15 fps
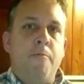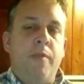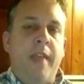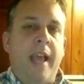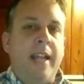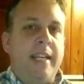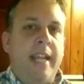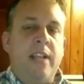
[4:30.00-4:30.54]

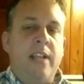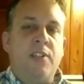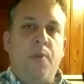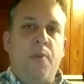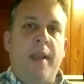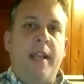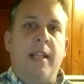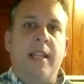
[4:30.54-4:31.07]
that takes
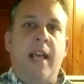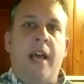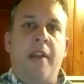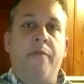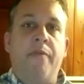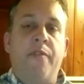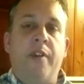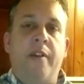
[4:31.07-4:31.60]
away a lot
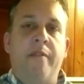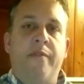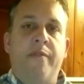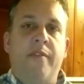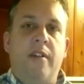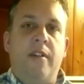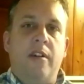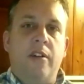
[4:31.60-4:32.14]
of, of
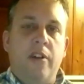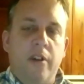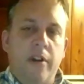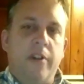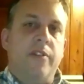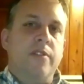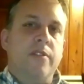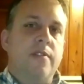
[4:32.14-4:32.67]

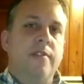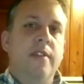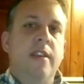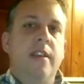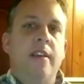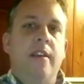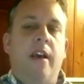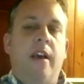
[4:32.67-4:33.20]
hurdles
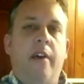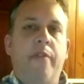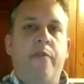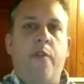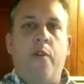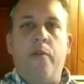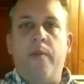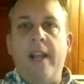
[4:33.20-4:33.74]
uh,
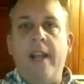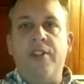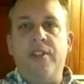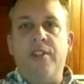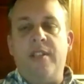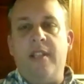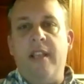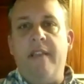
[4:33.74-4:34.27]
for
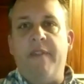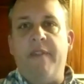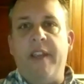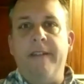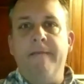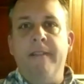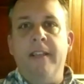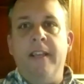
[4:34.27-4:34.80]
righteous living.
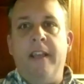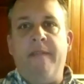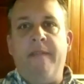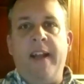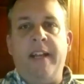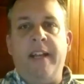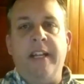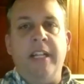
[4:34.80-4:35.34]
In
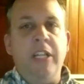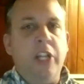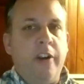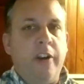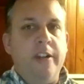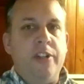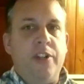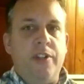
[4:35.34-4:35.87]
fact, it
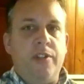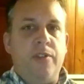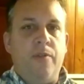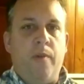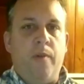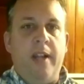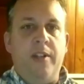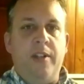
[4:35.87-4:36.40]
encourages
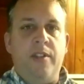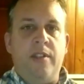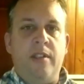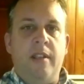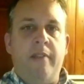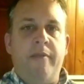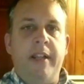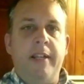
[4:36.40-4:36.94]
righteous
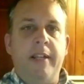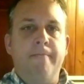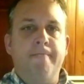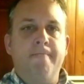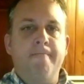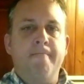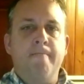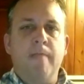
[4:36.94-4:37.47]
living.
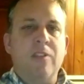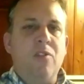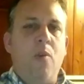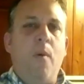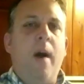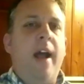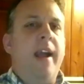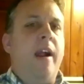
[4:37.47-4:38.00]
So,
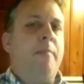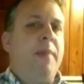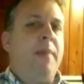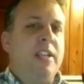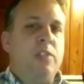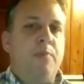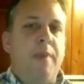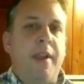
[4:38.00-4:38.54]
why are
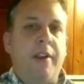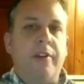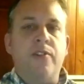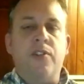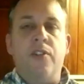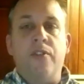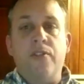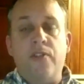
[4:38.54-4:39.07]

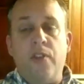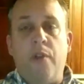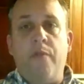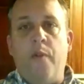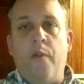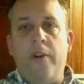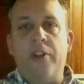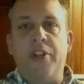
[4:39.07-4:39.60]
peacemakers so
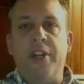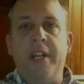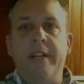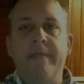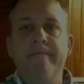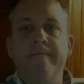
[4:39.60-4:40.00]
fortunate?